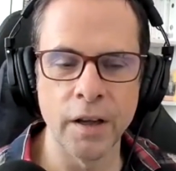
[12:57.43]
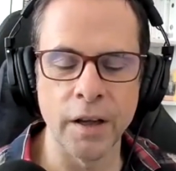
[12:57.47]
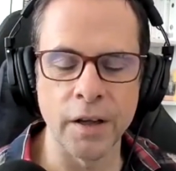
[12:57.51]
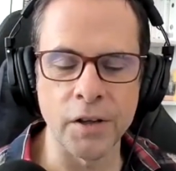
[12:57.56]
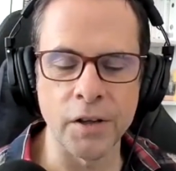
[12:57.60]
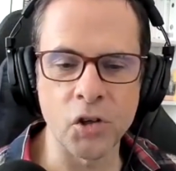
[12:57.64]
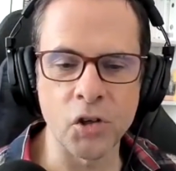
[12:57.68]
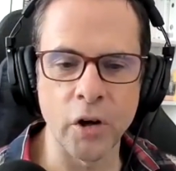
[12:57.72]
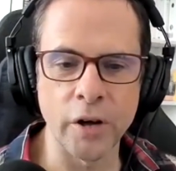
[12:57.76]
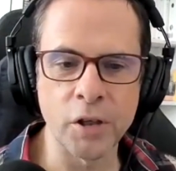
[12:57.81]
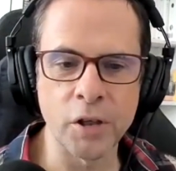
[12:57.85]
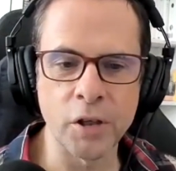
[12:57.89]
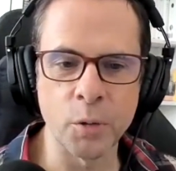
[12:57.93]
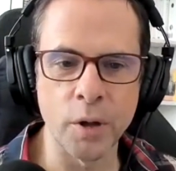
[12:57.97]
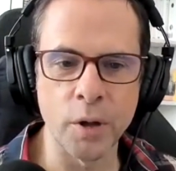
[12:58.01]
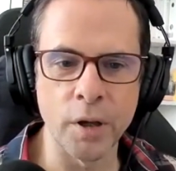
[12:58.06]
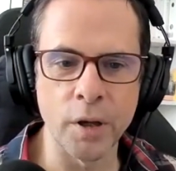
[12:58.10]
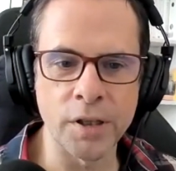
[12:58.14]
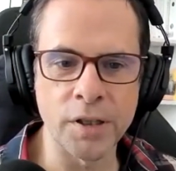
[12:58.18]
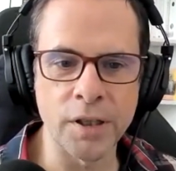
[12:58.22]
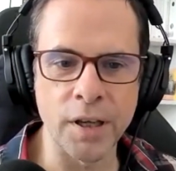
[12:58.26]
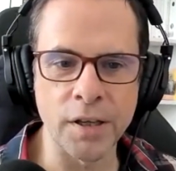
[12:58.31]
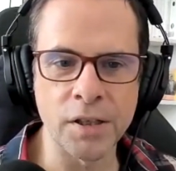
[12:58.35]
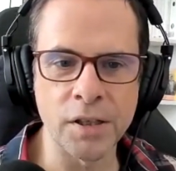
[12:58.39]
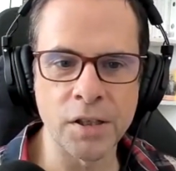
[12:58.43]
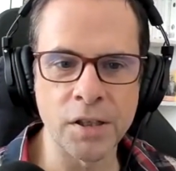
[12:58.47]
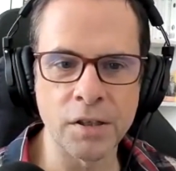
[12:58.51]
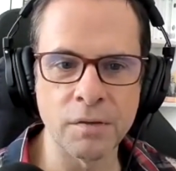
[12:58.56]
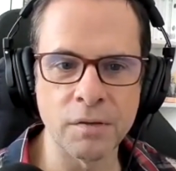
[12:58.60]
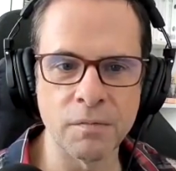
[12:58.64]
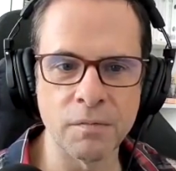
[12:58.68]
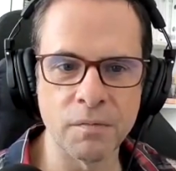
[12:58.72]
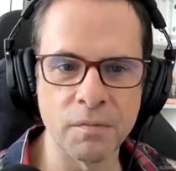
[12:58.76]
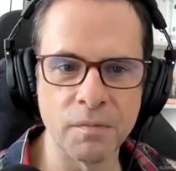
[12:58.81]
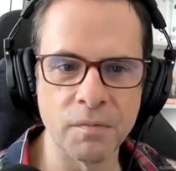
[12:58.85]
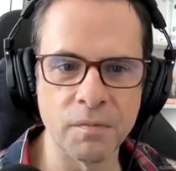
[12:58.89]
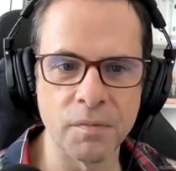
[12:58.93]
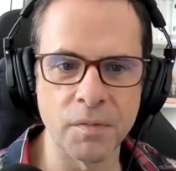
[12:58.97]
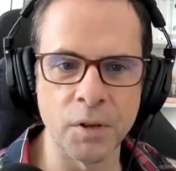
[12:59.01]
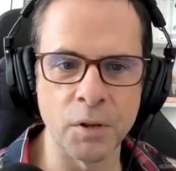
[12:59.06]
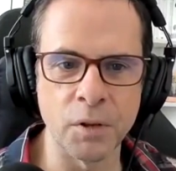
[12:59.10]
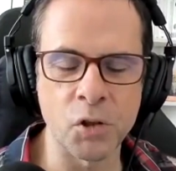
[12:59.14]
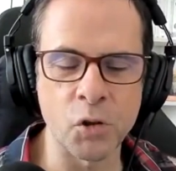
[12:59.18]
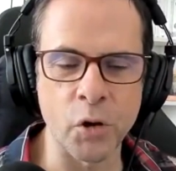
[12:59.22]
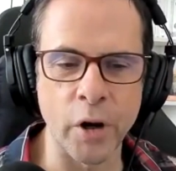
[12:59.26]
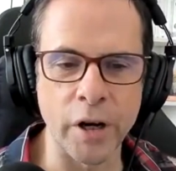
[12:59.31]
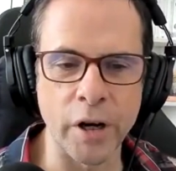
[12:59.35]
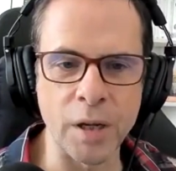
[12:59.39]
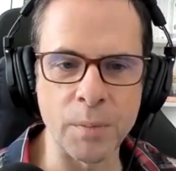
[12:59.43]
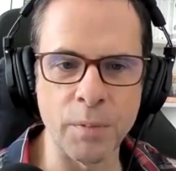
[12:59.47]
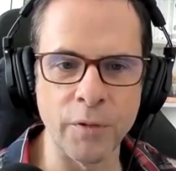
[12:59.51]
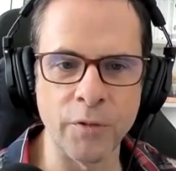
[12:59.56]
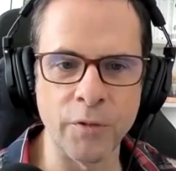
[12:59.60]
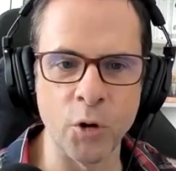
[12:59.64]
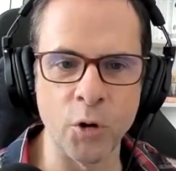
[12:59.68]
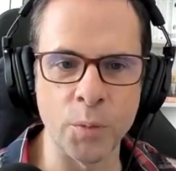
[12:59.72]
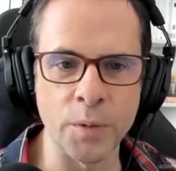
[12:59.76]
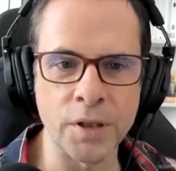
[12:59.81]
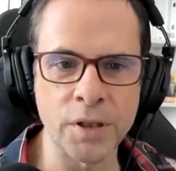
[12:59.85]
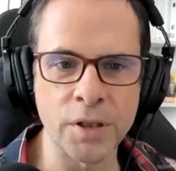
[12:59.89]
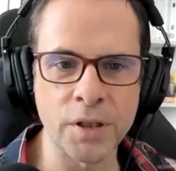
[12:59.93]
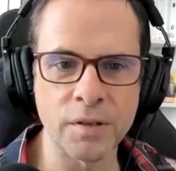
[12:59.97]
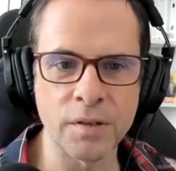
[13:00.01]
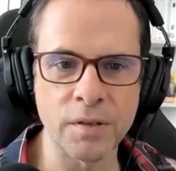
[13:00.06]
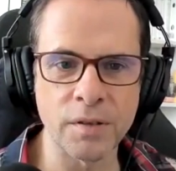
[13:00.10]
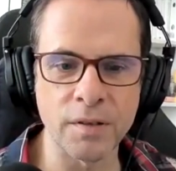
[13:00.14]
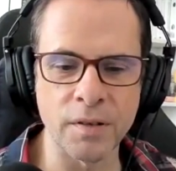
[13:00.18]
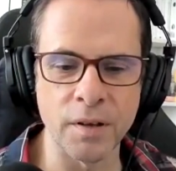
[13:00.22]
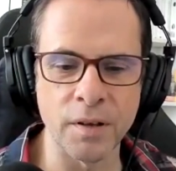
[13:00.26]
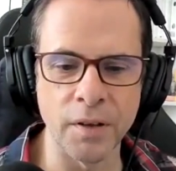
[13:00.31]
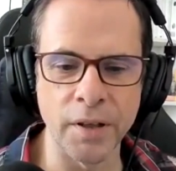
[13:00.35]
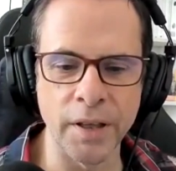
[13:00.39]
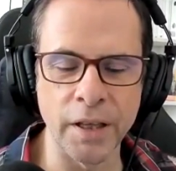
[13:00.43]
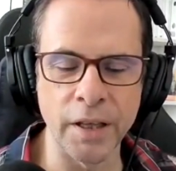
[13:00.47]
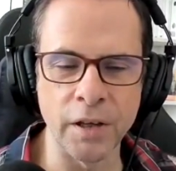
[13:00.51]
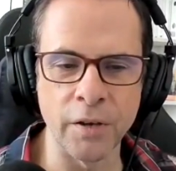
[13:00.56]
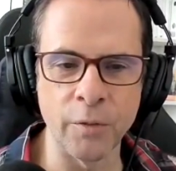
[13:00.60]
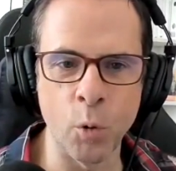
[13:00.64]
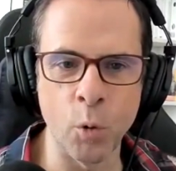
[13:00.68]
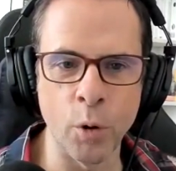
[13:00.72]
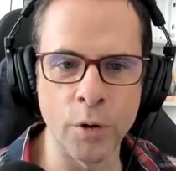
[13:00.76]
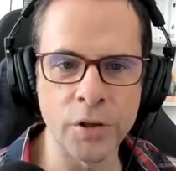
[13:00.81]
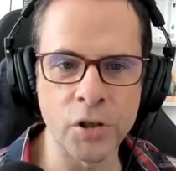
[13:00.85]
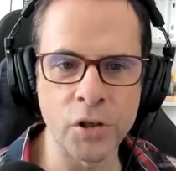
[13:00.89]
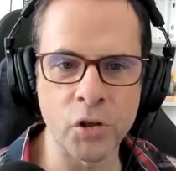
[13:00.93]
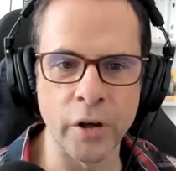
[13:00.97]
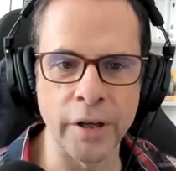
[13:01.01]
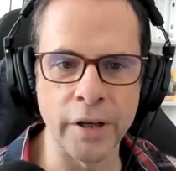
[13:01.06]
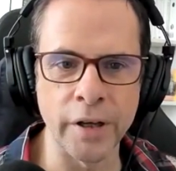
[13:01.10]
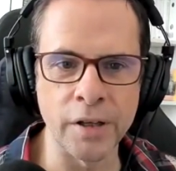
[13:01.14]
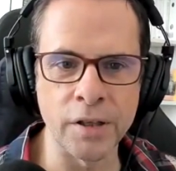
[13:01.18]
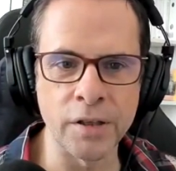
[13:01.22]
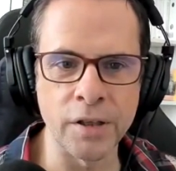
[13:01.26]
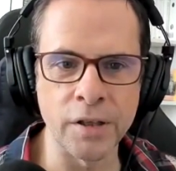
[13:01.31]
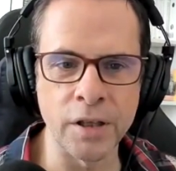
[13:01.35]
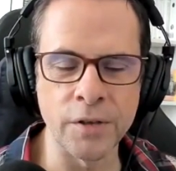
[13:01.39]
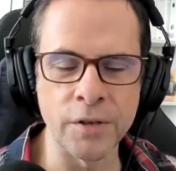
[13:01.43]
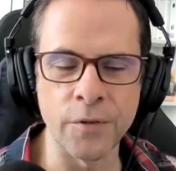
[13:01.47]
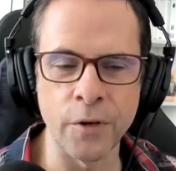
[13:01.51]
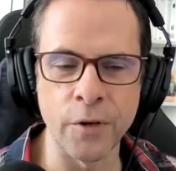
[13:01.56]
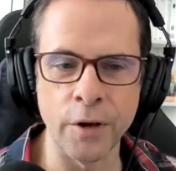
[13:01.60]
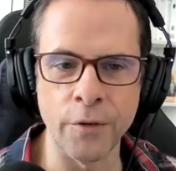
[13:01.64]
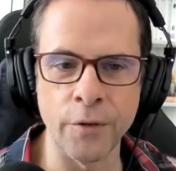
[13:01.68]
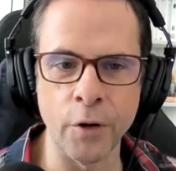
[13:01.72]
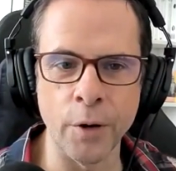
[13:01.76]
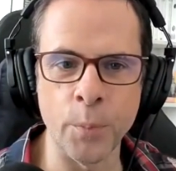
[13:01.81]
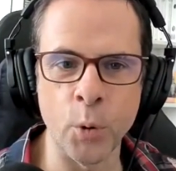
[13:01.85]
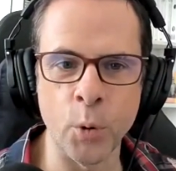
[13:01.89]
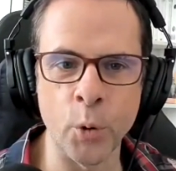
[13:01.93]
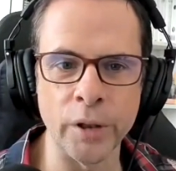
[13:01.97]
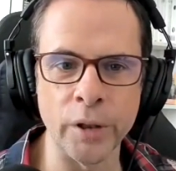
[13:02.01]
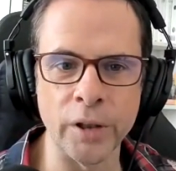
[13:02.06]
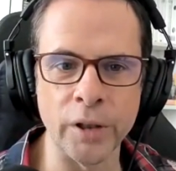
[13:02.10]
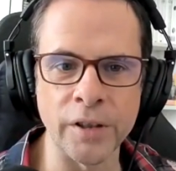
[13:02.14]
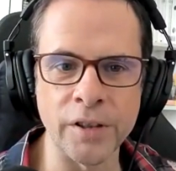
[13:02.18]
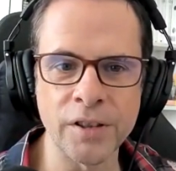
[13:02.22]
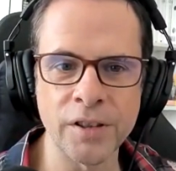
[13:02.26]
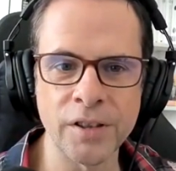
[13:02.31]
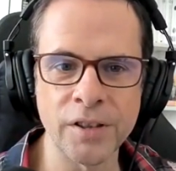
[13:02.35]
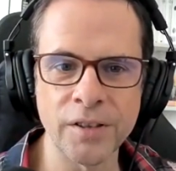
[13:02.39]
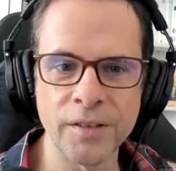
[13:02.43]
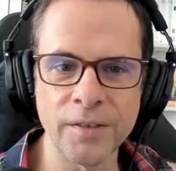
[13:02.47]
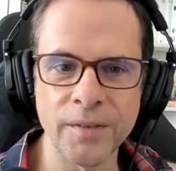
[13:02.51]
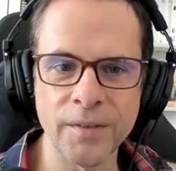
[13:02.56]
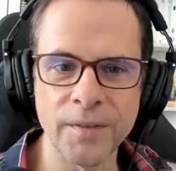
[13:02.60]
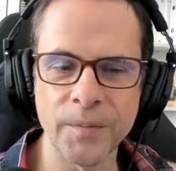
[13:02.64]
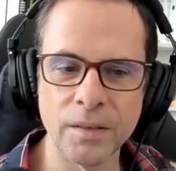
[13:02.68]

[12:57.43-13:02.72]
And trying to assess your trading performance at the end of one trade is very, very pointless.